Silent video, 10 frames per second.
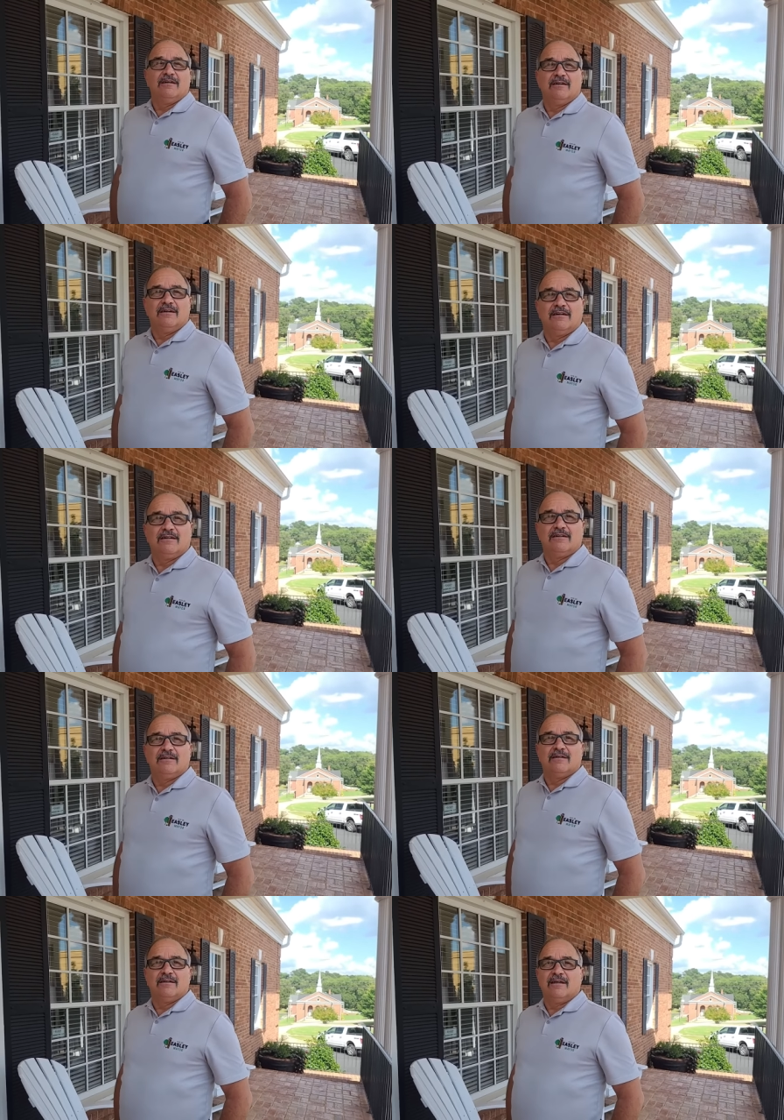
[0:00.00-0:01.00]
I'm asking
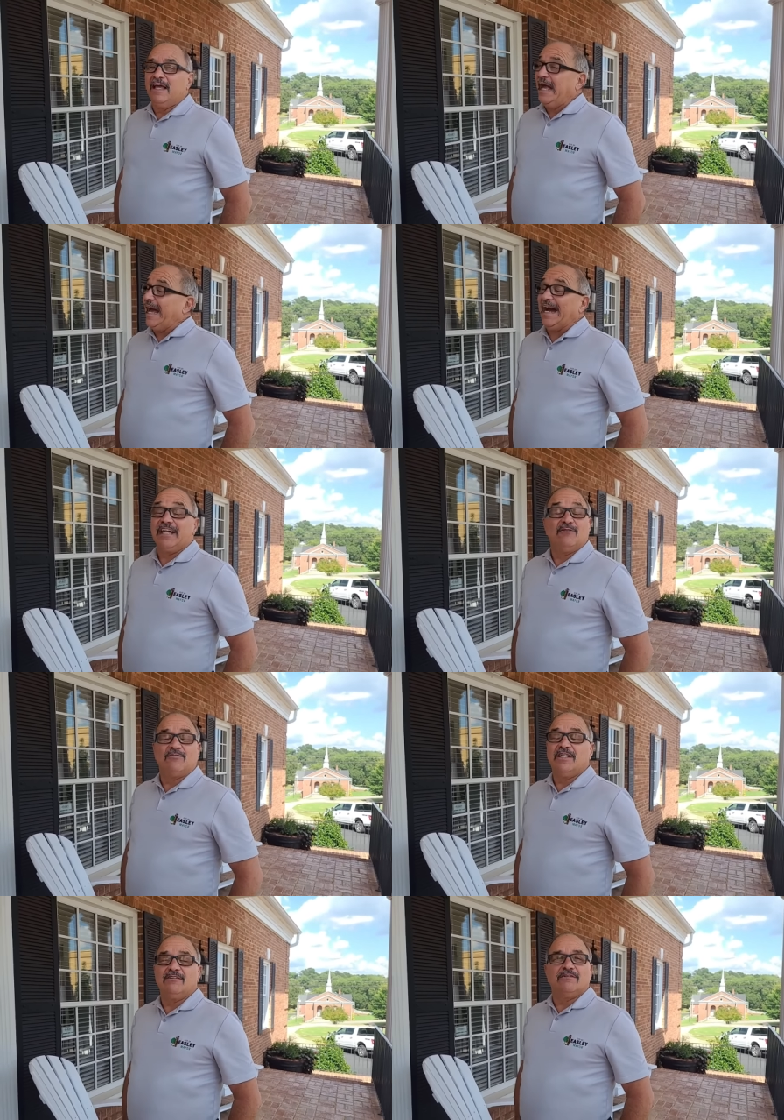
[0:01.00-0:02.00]
you who you are. You
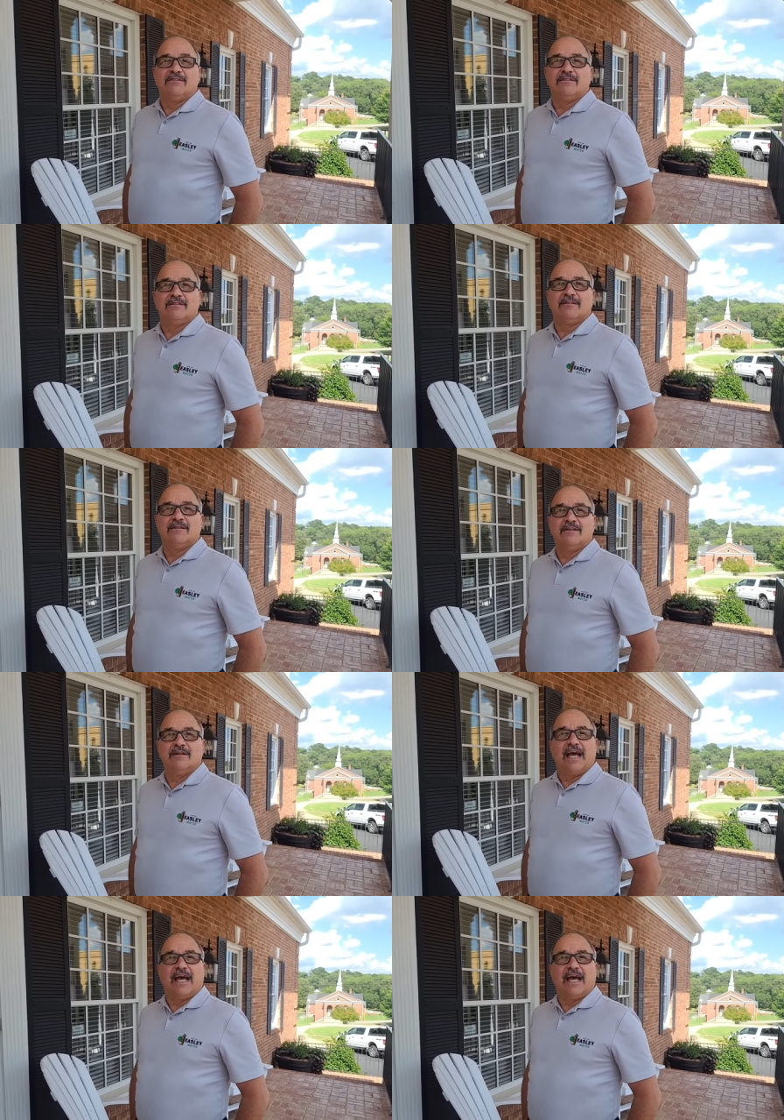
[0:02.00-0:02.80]
work for the public, bro.